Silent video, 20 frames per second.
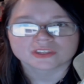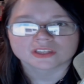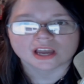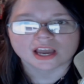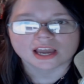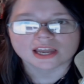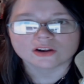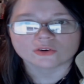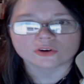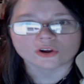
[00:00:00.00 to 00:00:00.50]

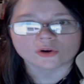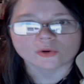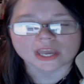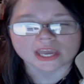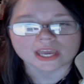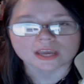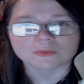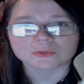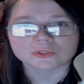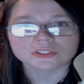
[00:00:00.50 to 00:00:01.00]
I don't know,
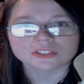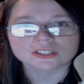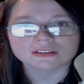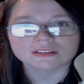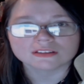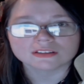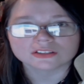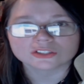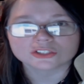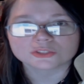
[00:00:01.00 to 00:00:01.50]

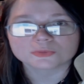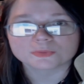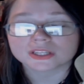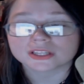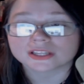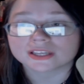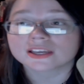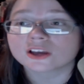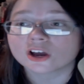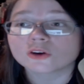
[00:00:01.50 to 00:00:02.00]
Hamilton, they'll just be
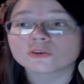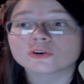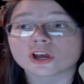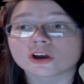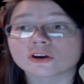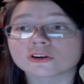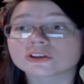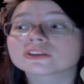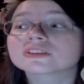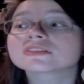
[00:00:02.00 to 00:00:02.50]
like, oh no,
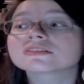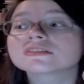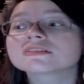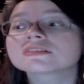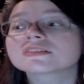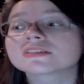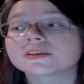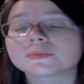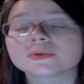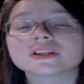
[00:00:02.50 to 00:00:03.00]
you're
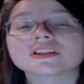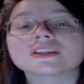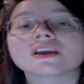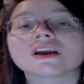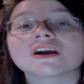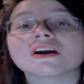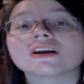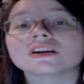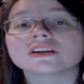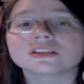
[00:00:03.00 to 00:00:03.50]
sleeping in the
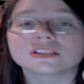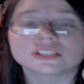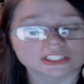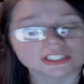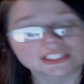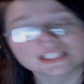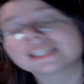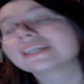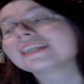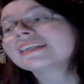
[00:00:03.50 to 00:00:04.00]
yard.
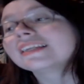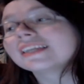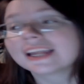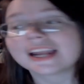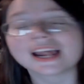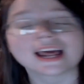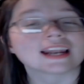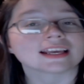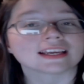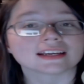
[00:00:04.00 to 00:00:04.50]
Just get
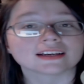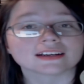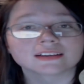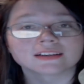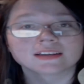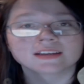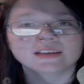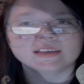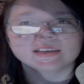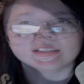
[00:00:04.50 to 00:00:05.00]
out of here.
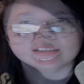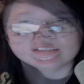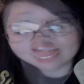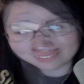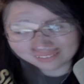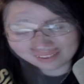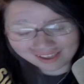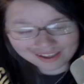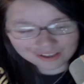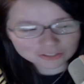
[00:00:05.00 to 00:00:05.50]

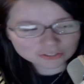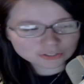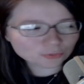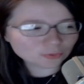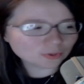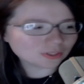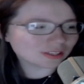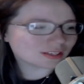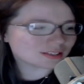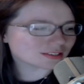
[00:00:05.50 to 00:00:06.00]
I also
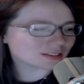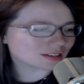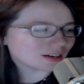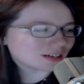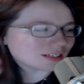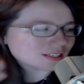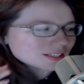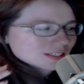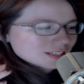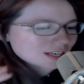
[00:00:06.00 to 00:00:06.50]
realize that I
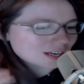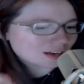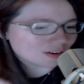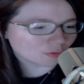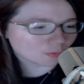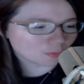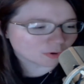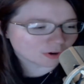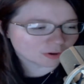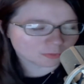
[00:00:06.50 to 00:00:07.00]
tend to have a
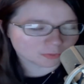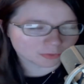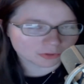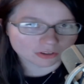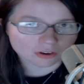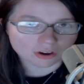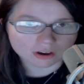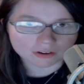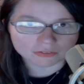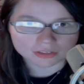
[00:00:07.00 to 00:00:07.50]
problem with
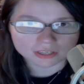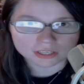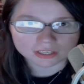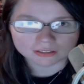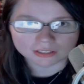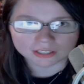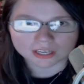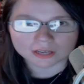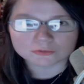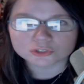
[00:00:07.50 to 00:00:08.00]
coffee.
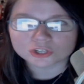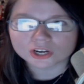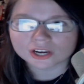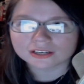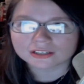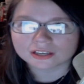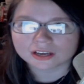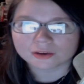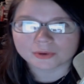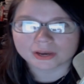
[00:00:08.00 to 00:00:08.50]
Like, I'm trying
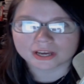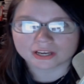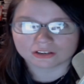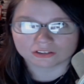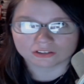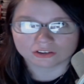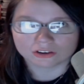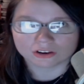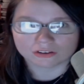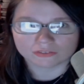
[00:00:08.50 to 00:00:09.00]
to cut back
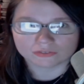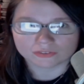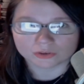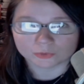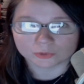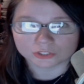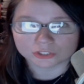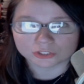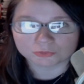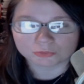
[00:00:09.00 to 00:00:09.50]
on coffee,
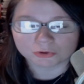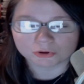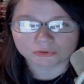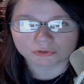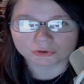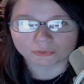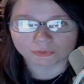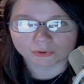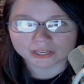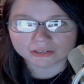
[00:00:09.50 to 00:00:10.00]
which is both
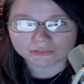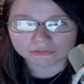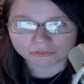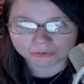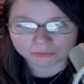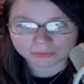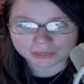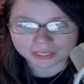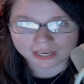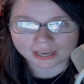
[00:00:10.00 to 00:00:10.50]
great for
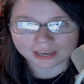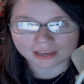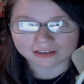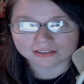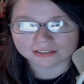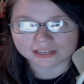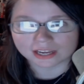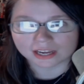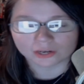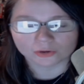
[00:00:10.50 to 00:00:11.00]
me and
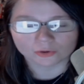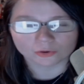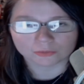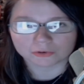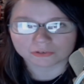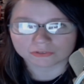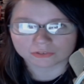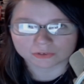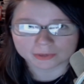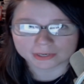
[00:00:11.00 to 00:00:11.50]

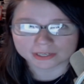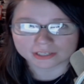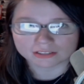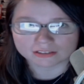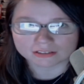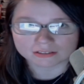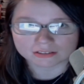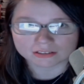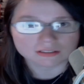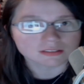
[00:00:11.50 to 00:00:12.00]
terrible for my
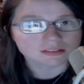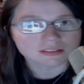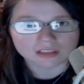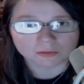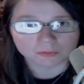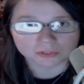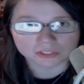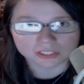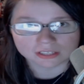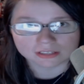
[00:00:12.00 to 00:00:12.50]
existence
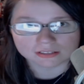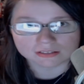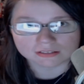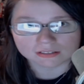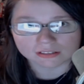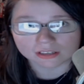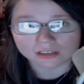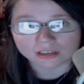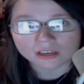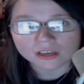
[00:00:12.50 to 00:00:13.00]
simultaneously.